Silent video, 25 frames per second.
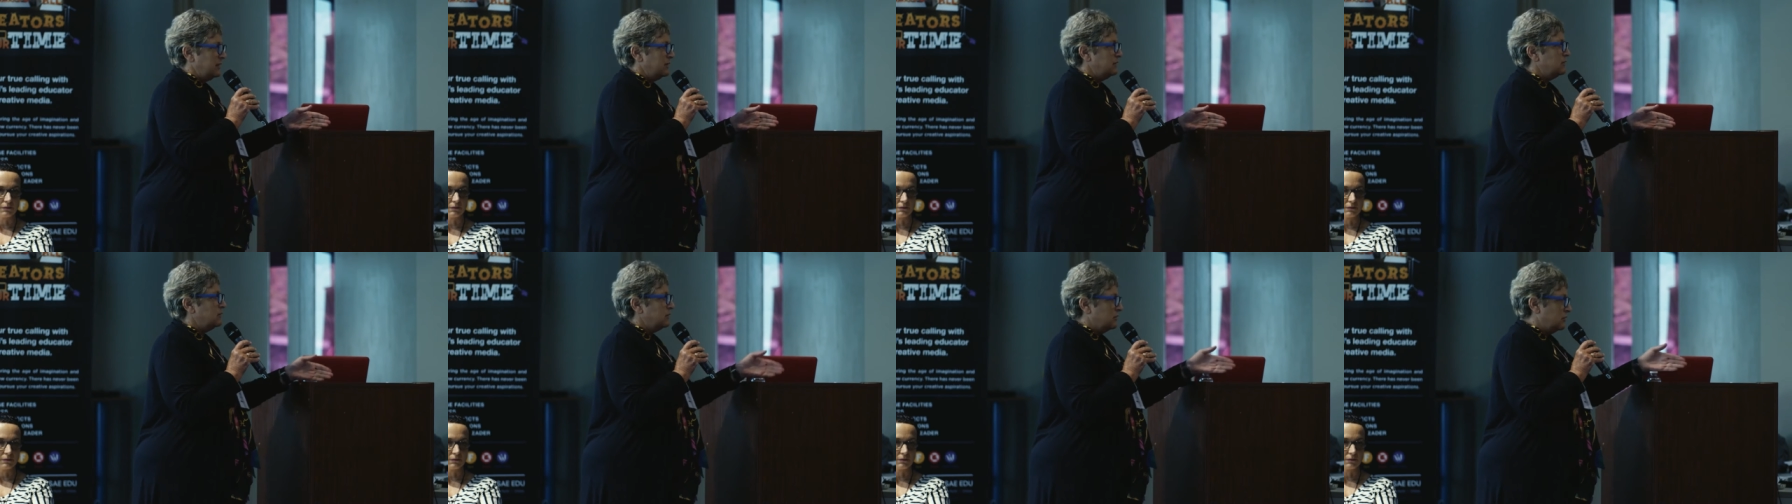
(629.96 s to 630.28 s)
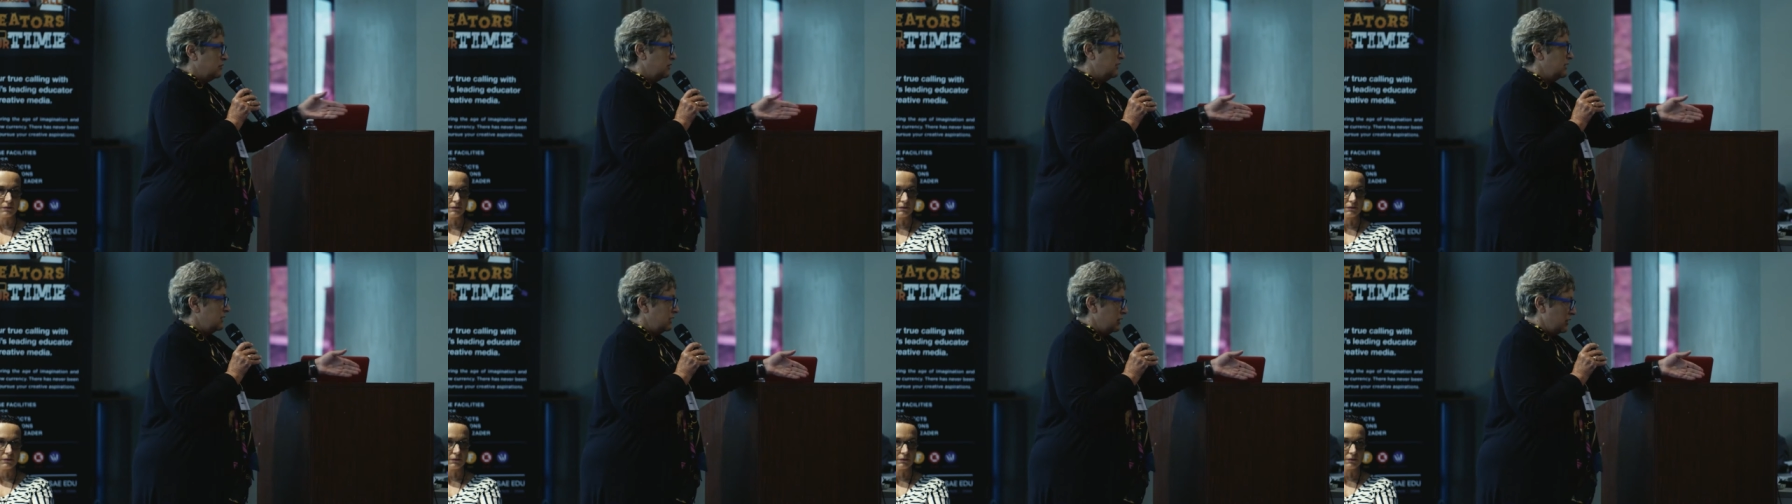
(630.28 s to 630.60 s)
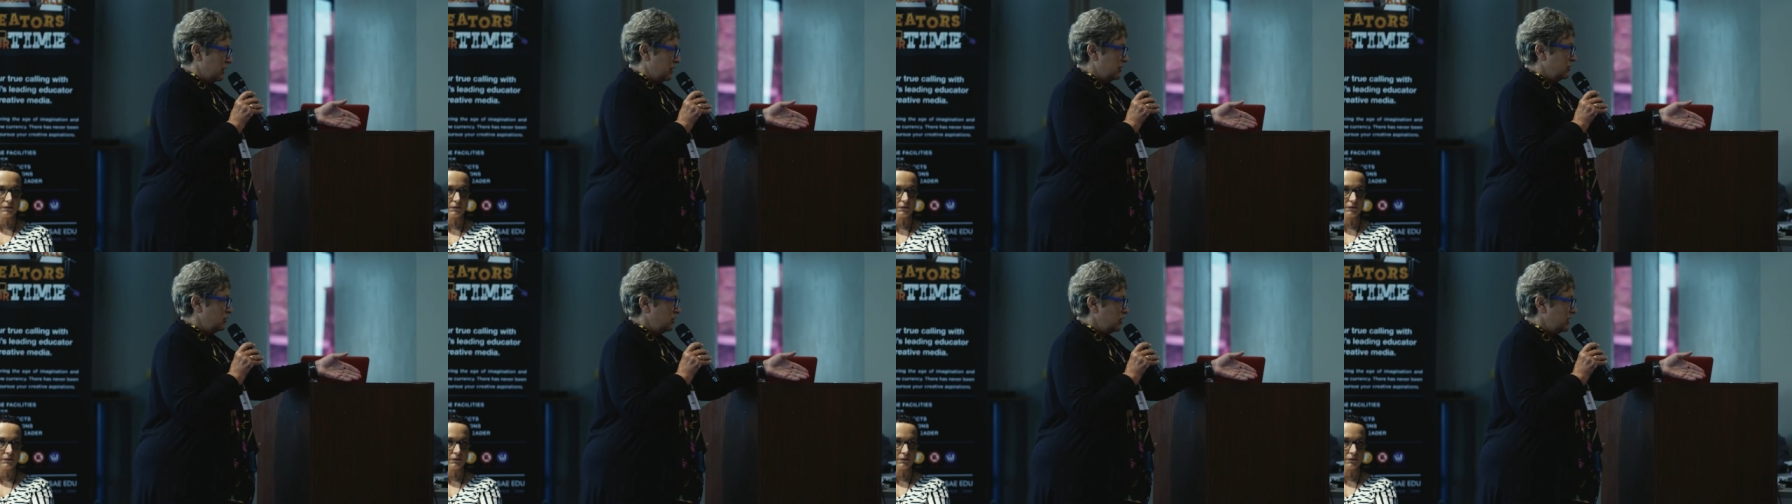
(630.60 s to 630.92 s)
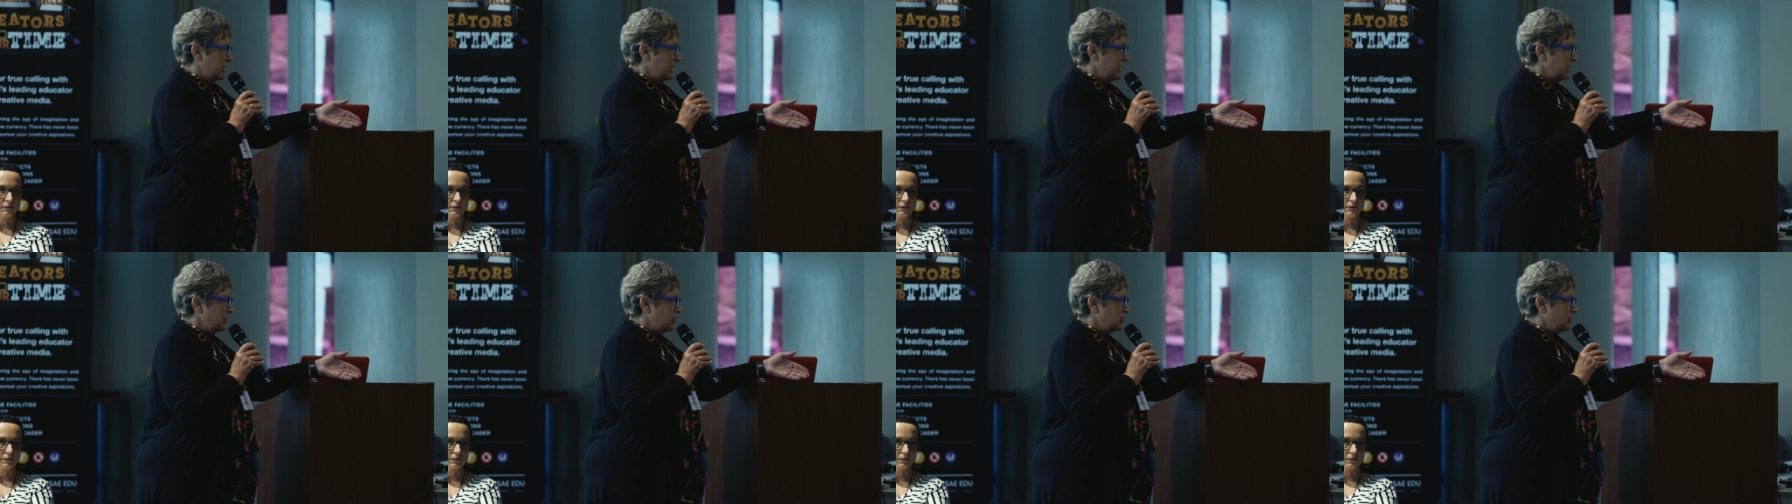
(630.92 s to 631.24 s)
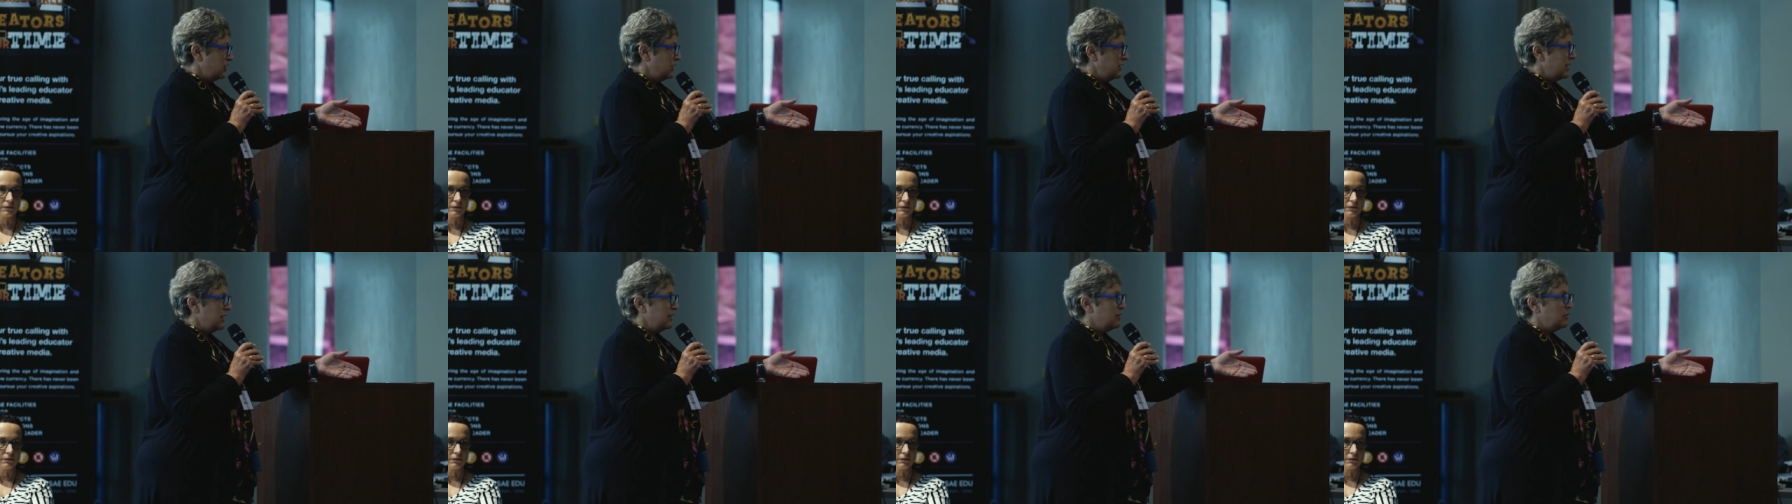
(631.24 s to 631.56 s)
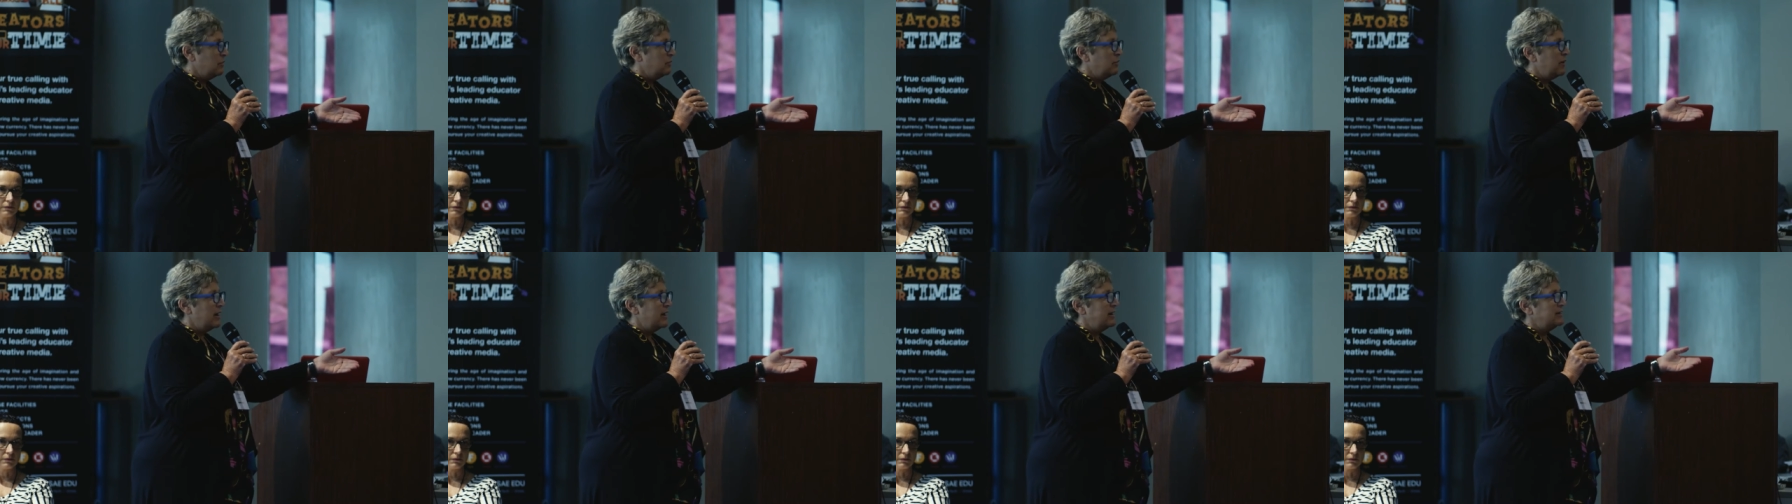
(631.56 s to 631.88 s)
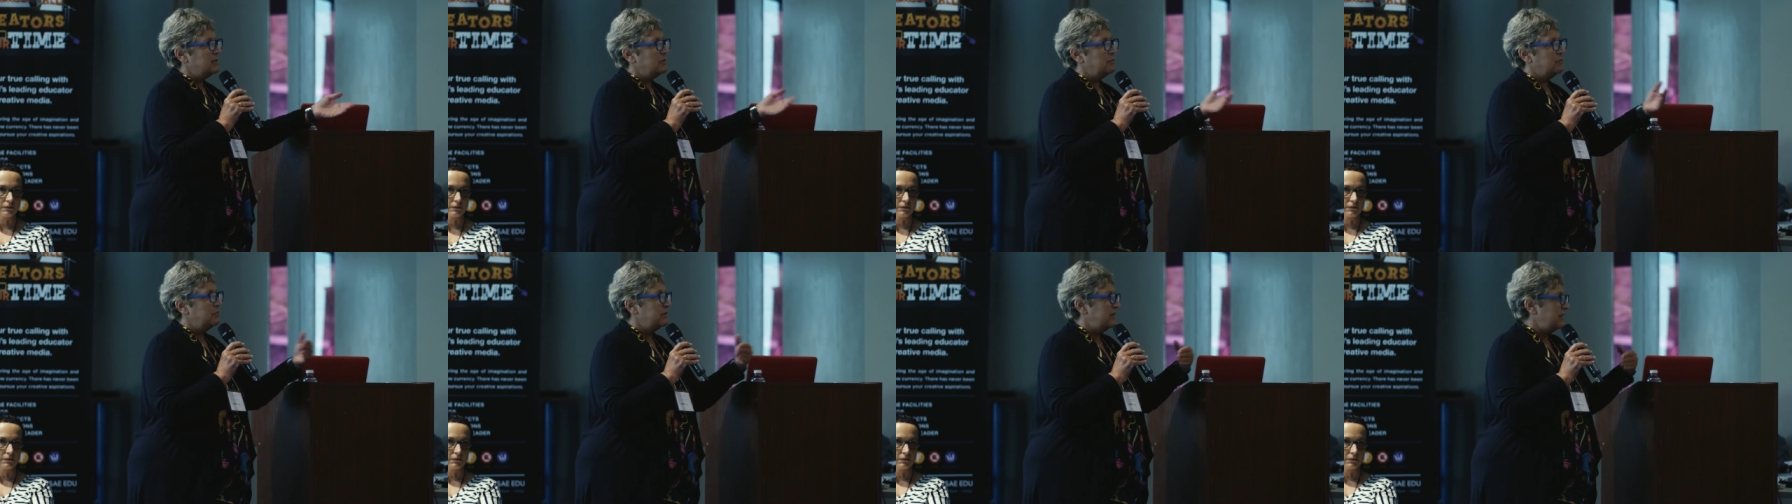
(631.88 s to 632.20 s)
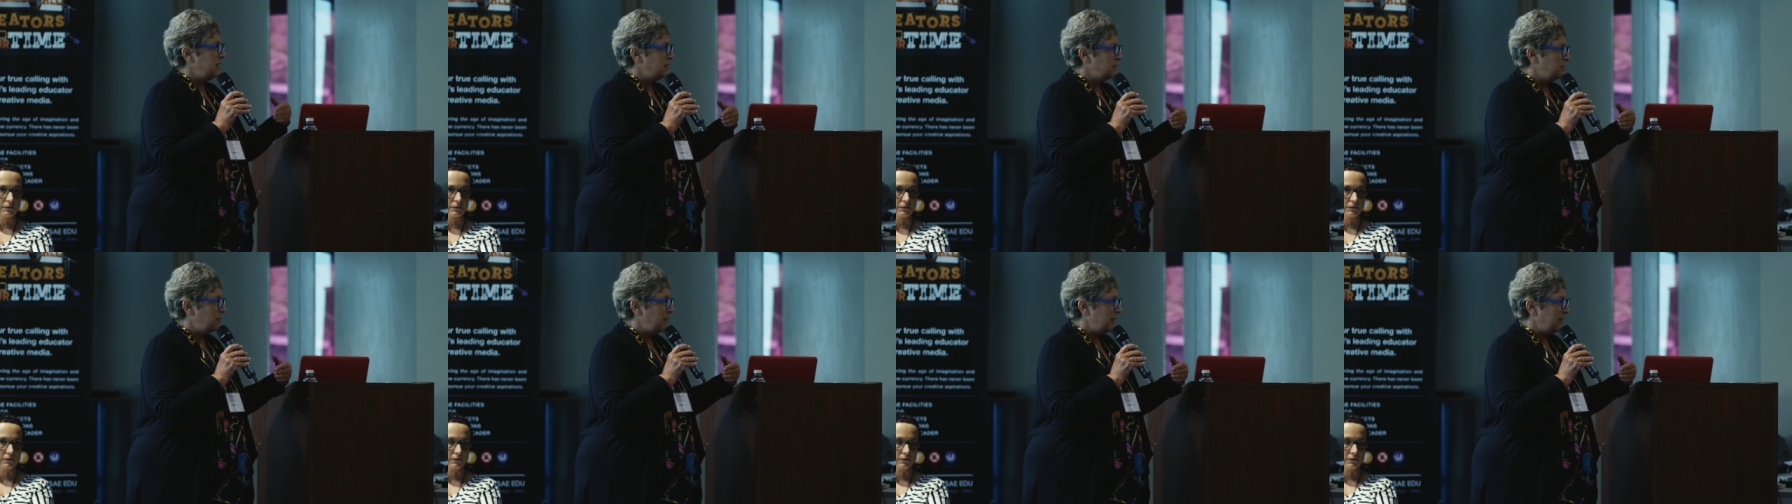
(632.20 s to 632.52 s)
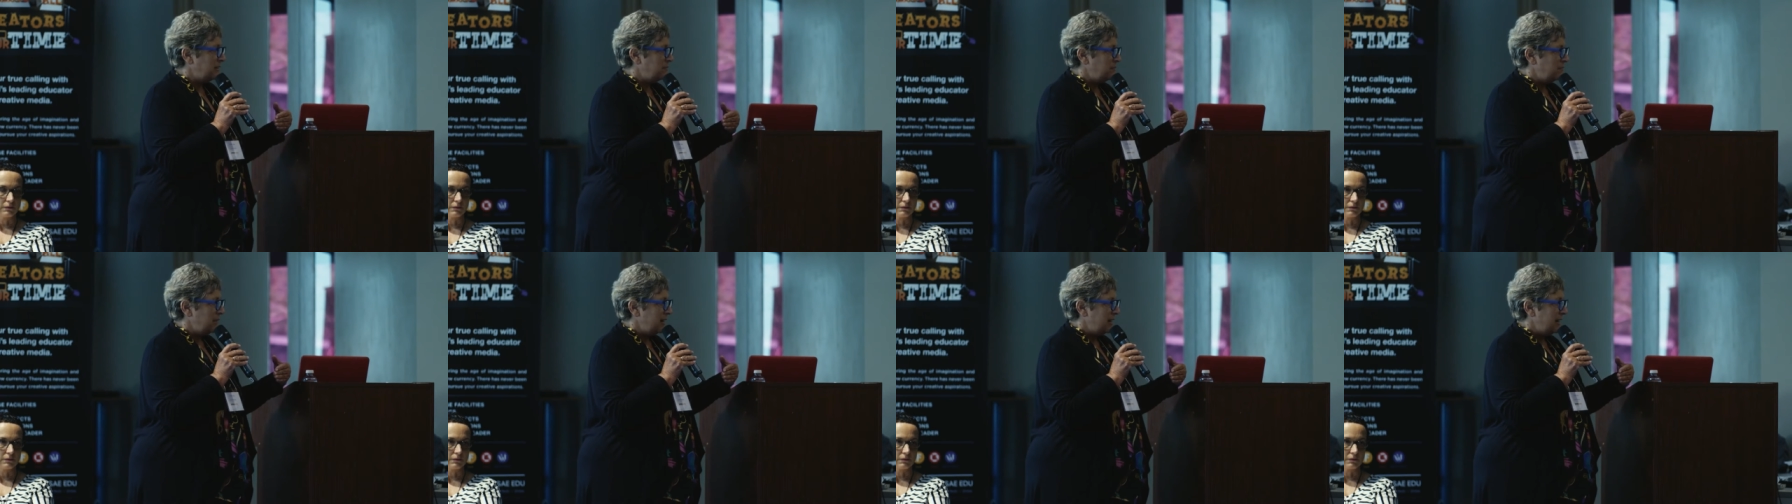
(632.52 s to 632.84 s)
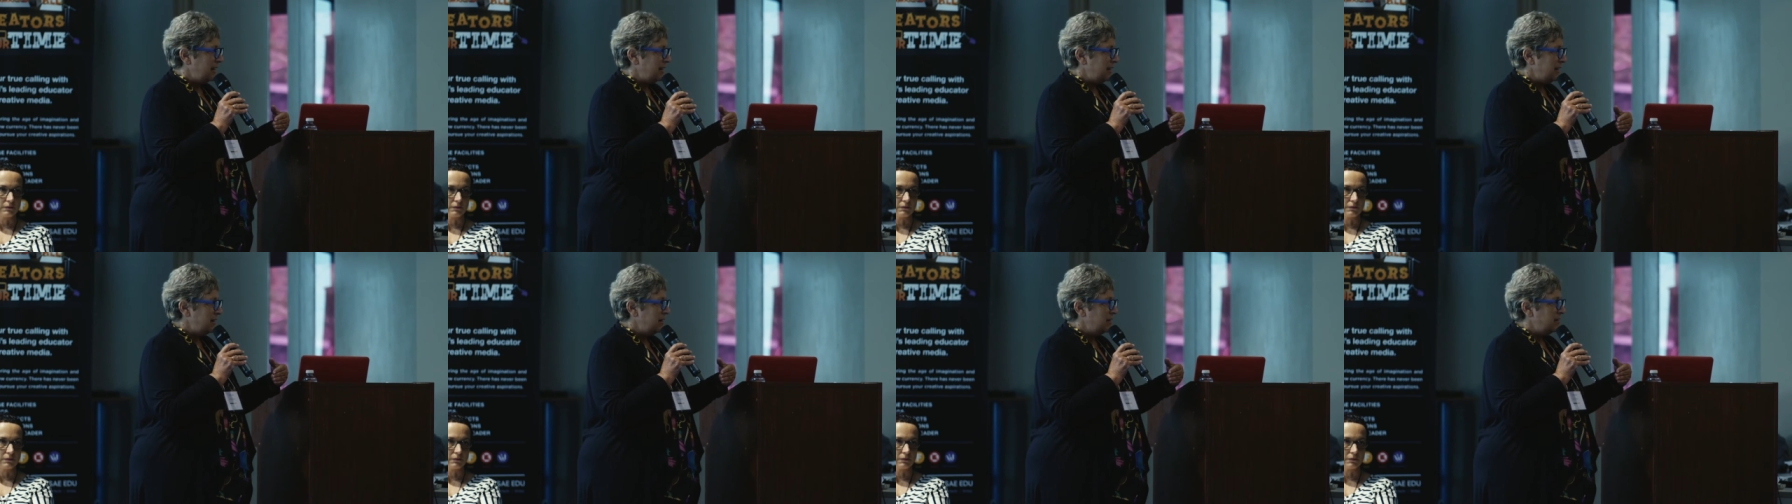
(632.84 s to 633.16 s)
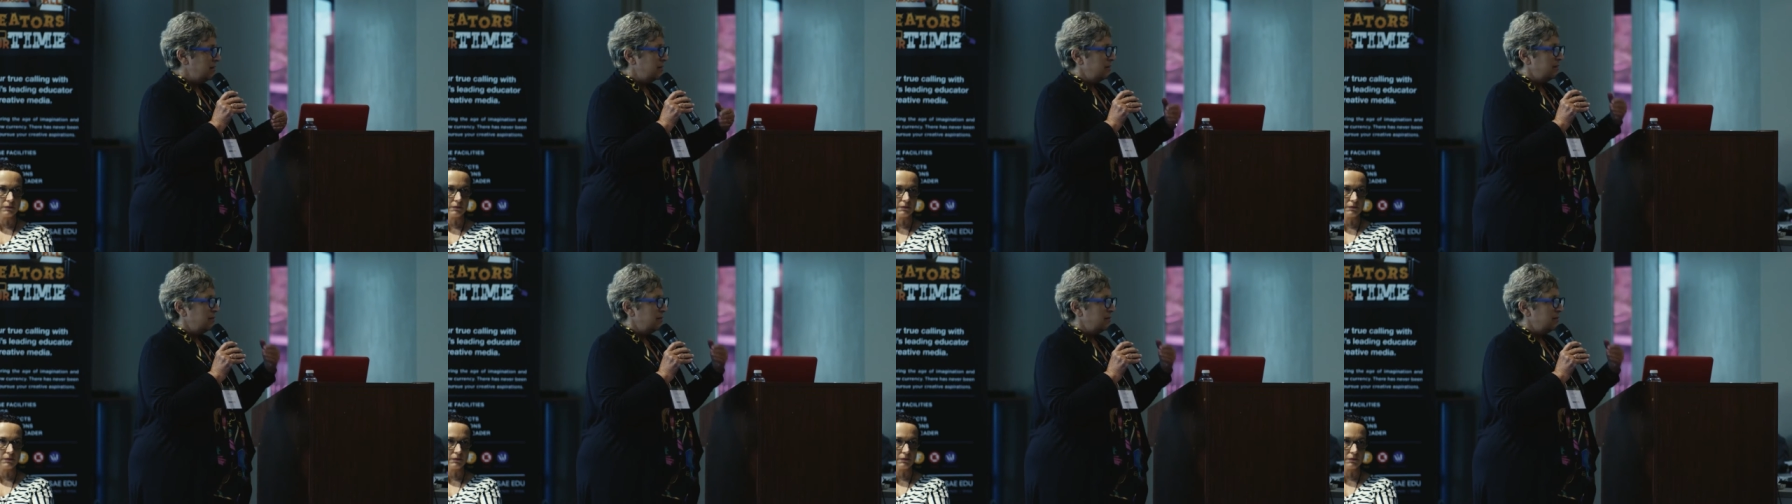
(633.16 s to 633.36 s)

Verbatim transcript: in to do the negotiation, and the writer would expect me